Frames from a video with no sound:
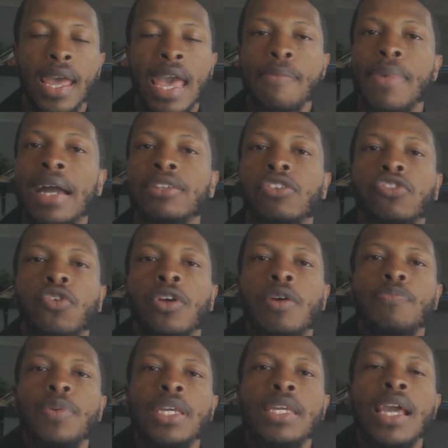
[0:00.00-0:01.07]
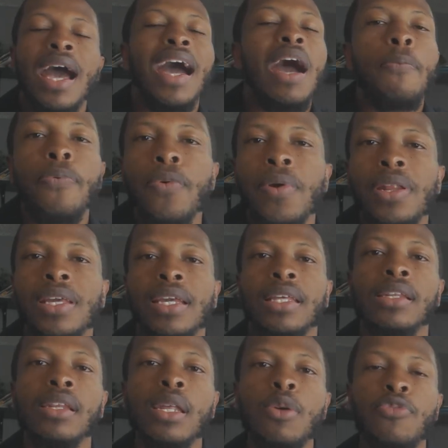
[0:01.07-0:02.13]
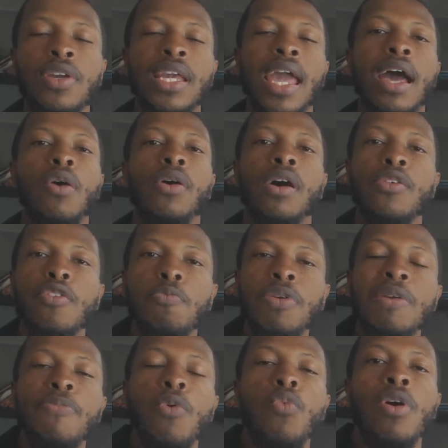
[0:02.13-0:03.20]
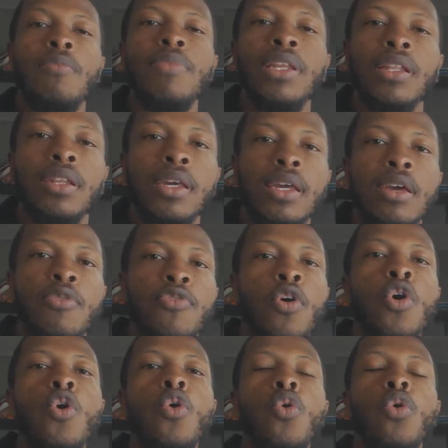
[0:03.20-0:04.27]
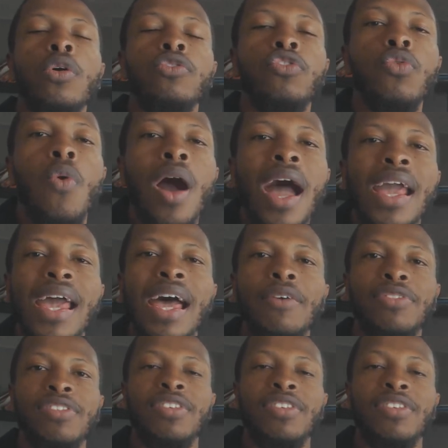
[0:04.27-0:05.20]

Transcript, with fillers: Am I just going to be operating and living how other people want me to live? Or do I have